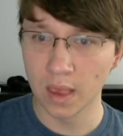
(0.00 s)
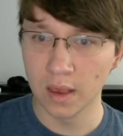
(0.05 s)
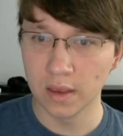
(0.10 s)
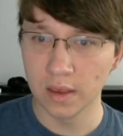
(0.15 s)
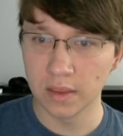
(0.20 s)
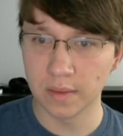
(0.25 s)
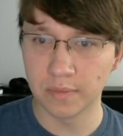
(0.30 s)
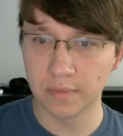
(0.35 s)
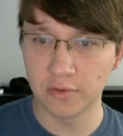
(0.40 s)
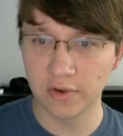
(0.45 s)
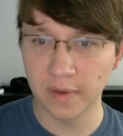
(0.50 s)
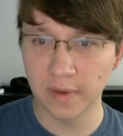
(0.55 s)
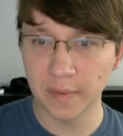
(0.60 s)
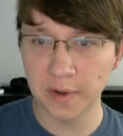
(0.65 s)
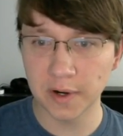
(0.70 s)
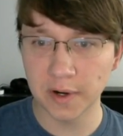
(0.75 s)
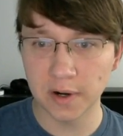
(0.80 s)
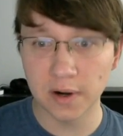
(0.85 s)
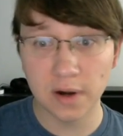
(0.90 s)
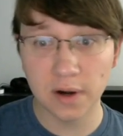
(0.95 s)
The
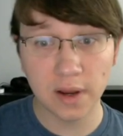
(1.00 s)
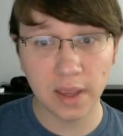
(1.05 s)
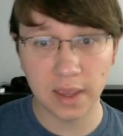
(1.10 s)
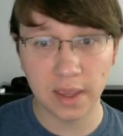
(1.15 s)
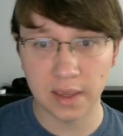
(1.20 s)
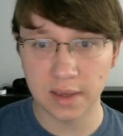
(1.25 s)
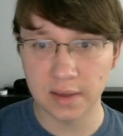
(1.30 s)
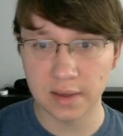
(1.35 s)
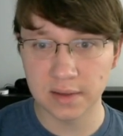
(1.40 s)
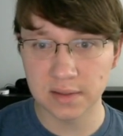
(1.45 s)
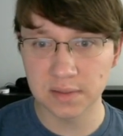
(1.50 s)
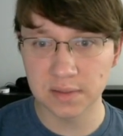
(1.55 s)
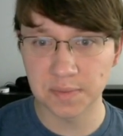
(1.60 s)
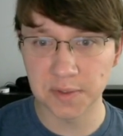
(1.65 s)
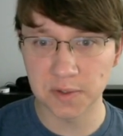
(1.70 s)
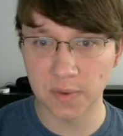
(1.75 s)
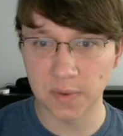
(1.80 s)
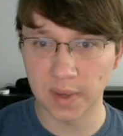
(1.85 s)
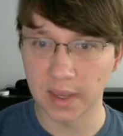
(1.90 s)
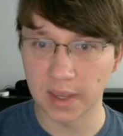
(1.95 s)
perimeter is
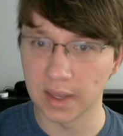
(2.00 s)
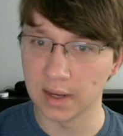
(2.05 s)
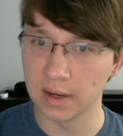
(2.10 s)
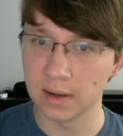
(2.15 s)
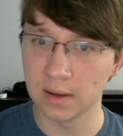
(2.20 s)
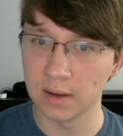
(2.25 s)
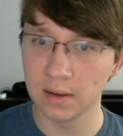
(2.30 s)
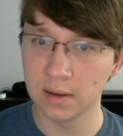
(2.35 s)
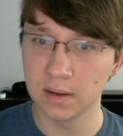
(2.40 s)
between